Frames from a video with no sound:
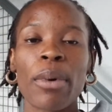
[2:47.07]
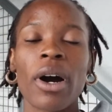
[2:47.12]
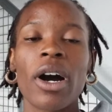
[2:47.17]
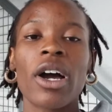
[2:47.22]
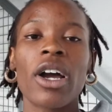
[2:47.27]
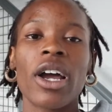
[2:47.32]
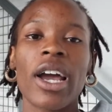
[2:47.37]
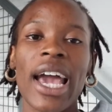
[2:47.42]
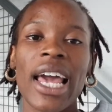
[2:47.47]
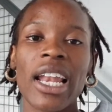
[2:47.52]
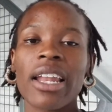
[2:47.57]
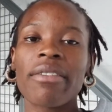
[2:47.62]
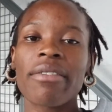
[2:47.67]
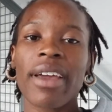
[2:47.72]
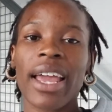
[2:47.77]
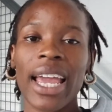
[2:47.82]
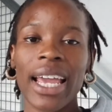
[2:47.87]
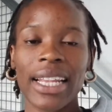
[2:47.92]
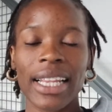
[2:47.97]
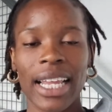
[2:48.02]
But
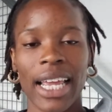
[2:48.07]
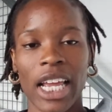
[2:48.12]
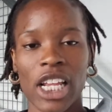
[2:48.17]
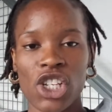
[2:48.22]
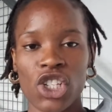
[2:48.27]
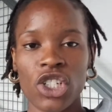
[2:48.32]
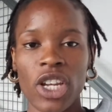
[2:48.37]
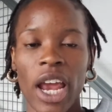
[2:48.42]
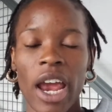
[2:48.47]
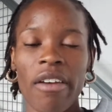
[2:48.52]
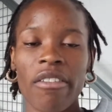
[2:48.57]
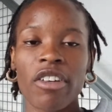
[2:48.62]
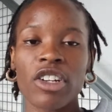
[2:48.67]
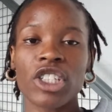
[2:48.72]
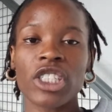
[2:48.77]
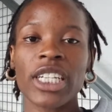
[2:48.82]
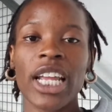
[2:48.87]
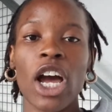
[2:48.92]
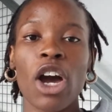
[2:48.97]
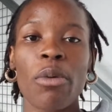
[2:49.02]
elevating the injured area
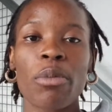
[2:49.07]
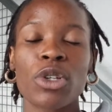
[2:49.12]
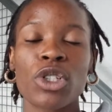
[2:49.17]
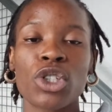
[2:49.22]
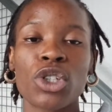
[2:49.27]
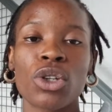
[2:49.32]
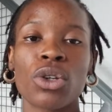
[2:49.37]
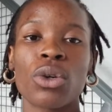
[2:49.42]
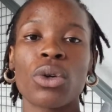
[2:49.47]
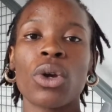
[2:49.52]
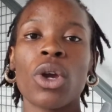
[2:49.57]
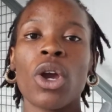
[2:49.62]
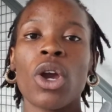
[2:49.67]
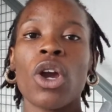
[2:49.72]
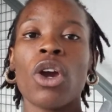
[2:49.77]
just helps to